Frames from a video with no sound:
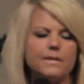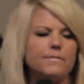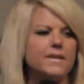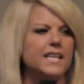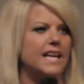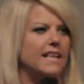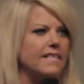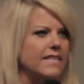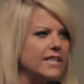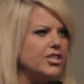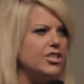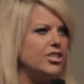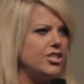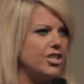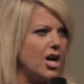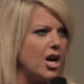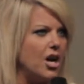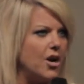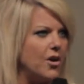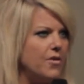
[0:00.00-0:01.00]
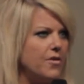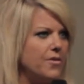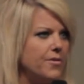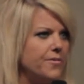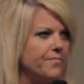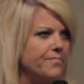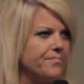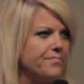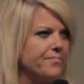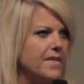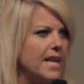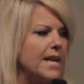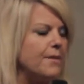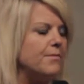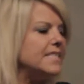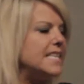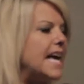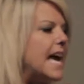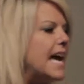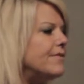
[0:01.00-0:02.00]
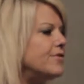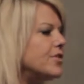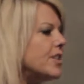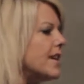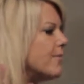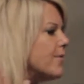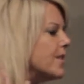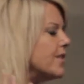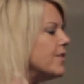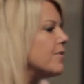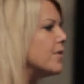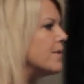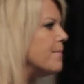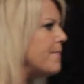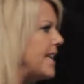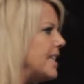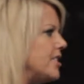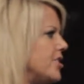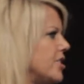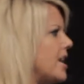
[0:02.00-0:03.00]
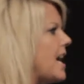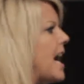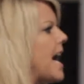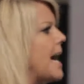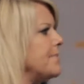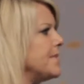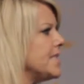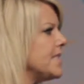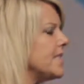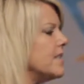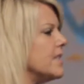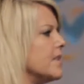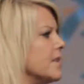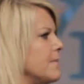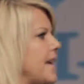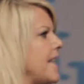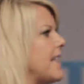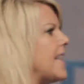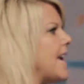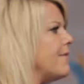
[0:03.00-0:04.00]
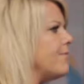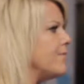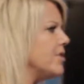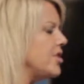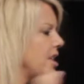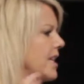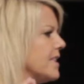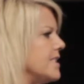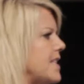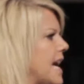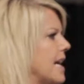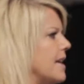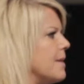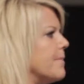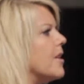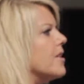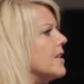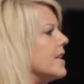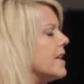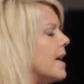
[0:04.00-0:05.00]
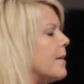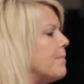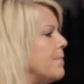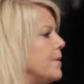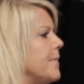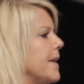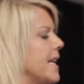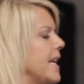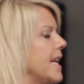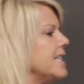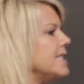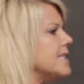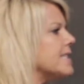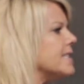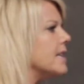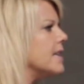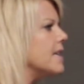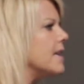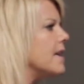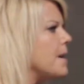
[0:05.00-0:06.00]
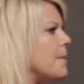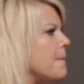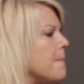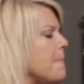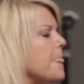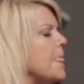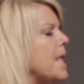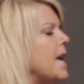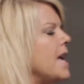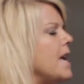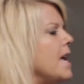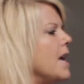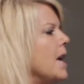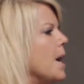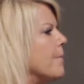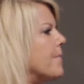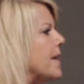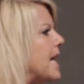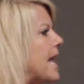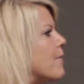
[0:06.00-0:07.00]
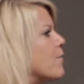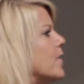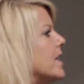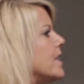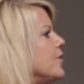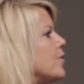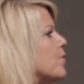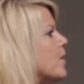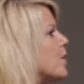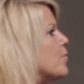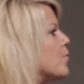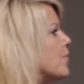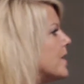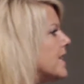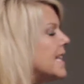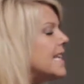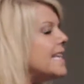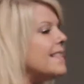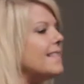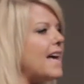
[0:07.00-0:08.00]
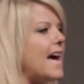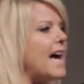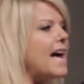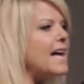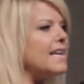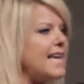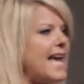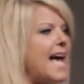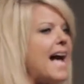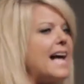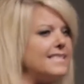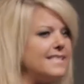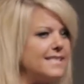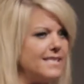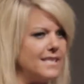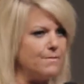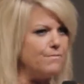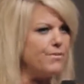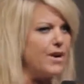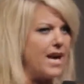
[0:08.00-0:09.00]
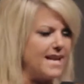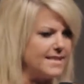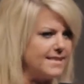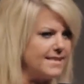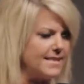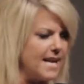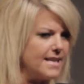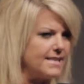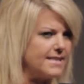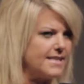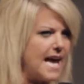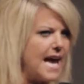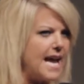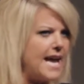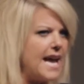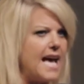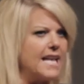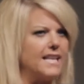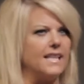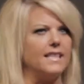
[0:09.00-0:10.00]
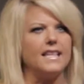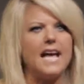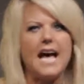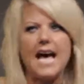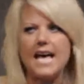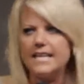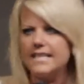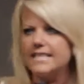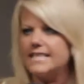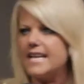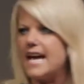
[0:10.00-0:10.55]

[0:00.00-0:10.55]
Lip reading: to be on this show, it was after I went through a major obstacle in my life, which I'll talk about in a couple minutes. But I went through a really long casting process. I had a lot of